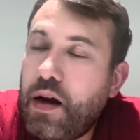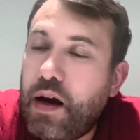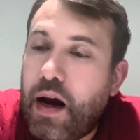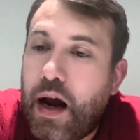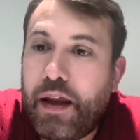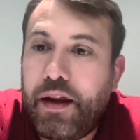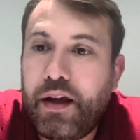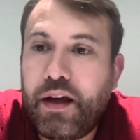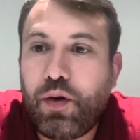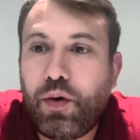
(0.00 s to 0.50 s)

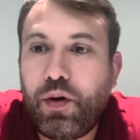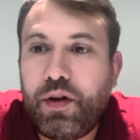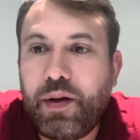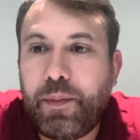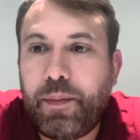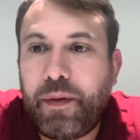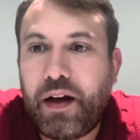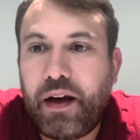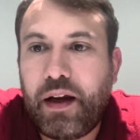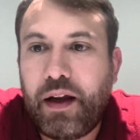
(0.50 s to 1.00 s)
I think
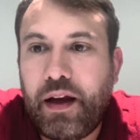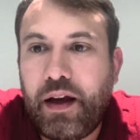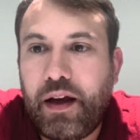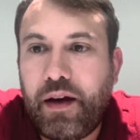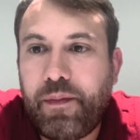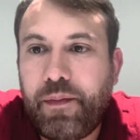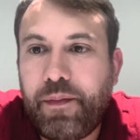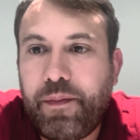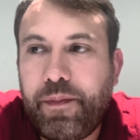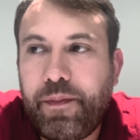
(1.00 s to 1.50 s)

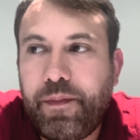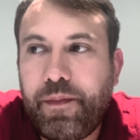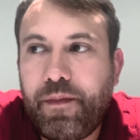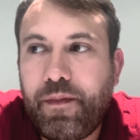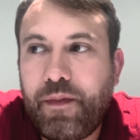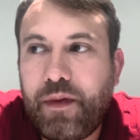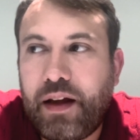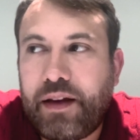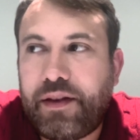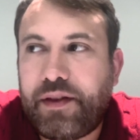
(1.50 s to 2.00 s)
ultimately
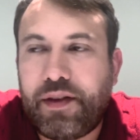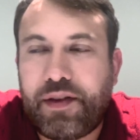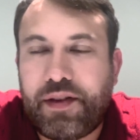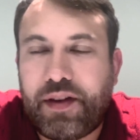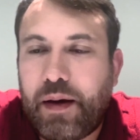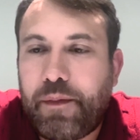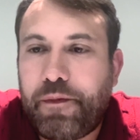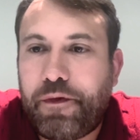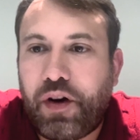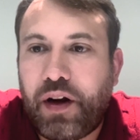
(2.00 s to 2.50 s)
it's the
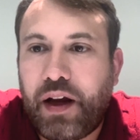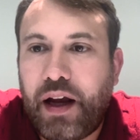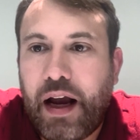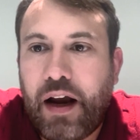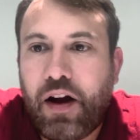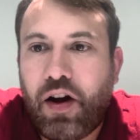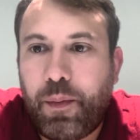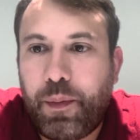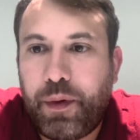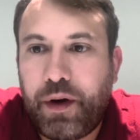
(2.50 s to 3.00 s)
same for AI
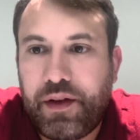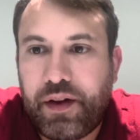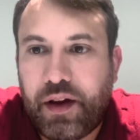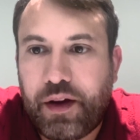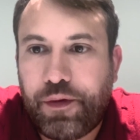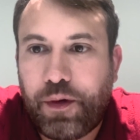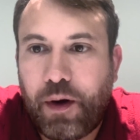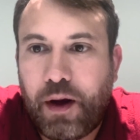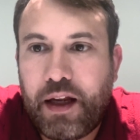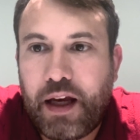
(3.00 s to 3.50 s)
companies
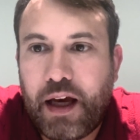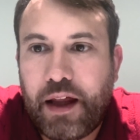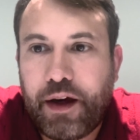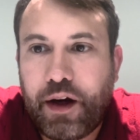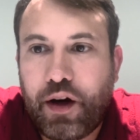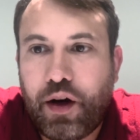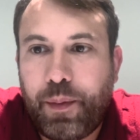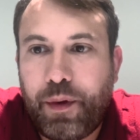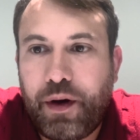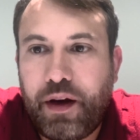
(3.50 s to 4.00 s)
as for any other
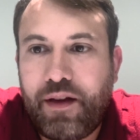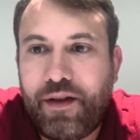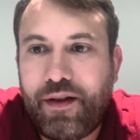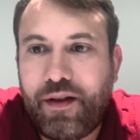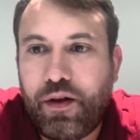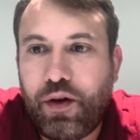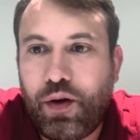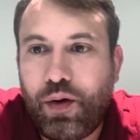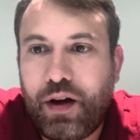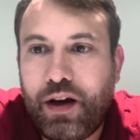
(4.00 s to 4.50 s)
companies.
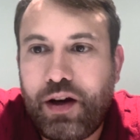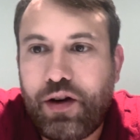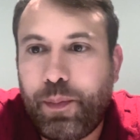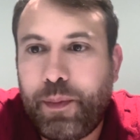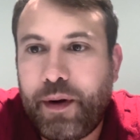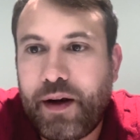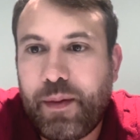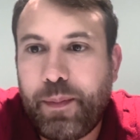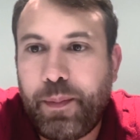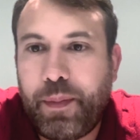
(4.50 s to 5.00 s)
You need to
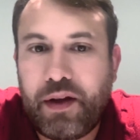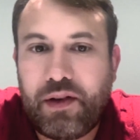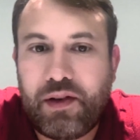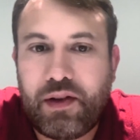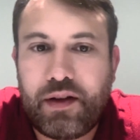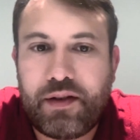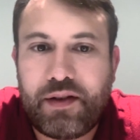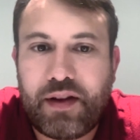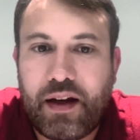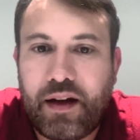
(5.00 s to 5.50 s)
build a
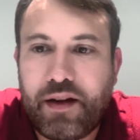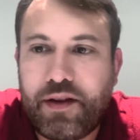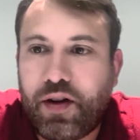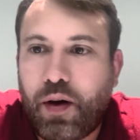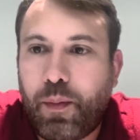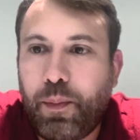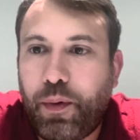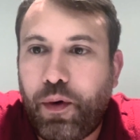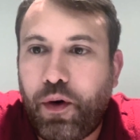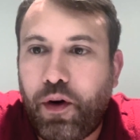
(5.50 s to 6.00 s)
business that at
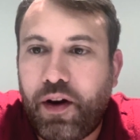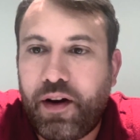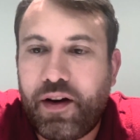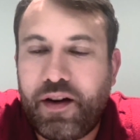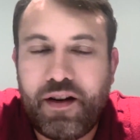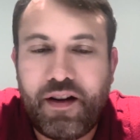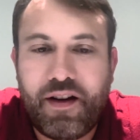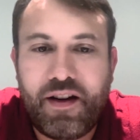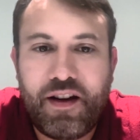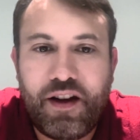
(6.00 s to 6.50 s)
some
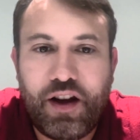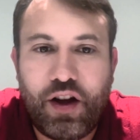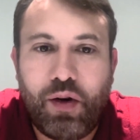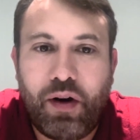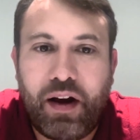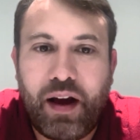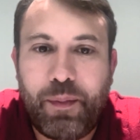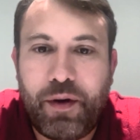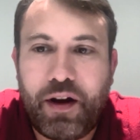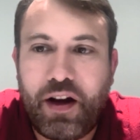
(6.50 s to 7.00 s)
point,
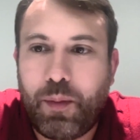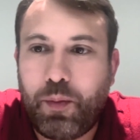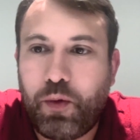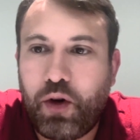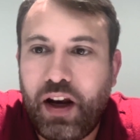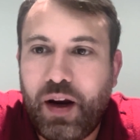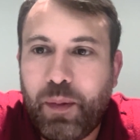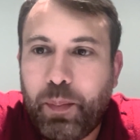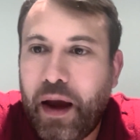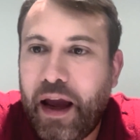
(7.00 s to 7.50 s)
can become
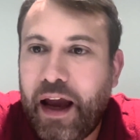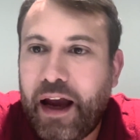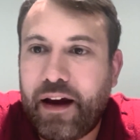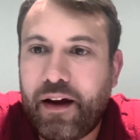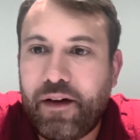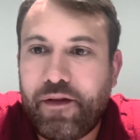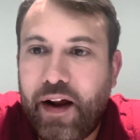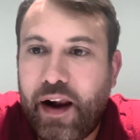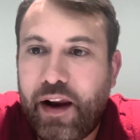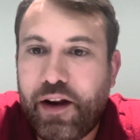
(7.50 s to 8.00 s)
really big
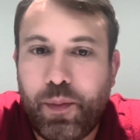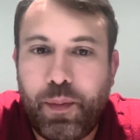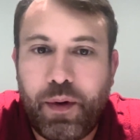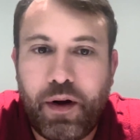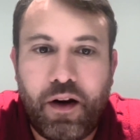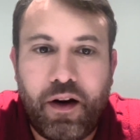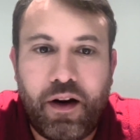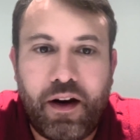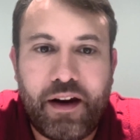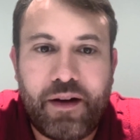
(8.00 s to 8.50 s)
and
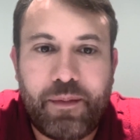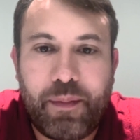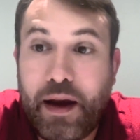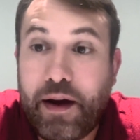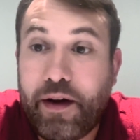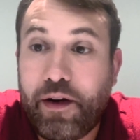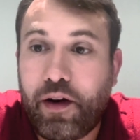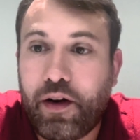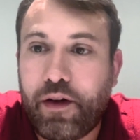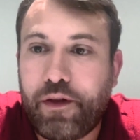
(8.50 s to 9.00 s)
valuable and
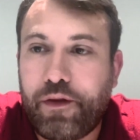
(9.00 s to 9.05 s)
make a lot of